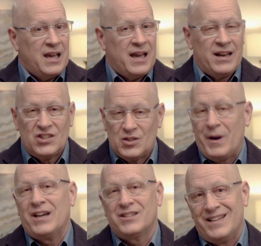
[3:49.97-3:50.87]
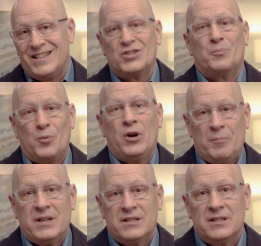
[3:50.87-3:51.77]
and especially
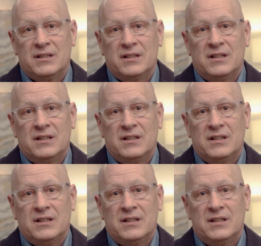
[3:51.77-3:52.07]
disappointment.